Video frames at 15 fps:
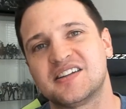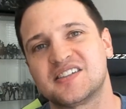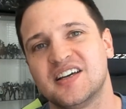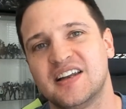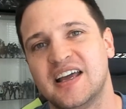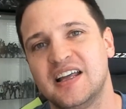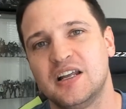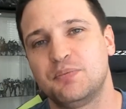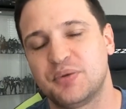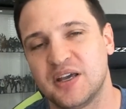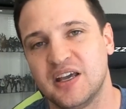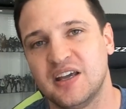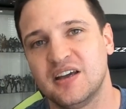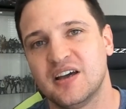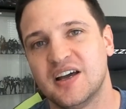
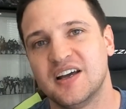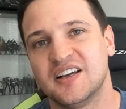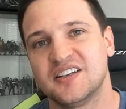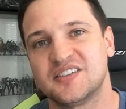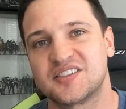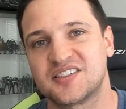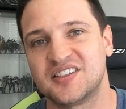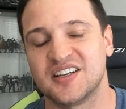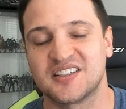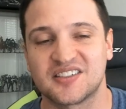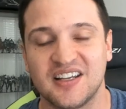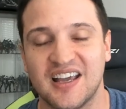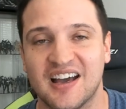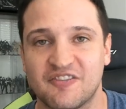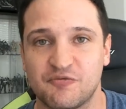1080p
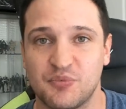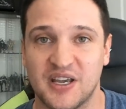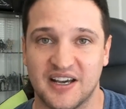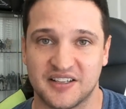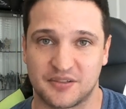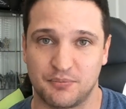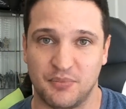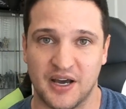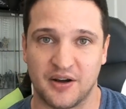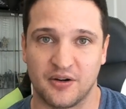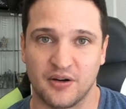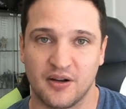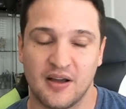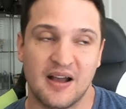60 FPS better?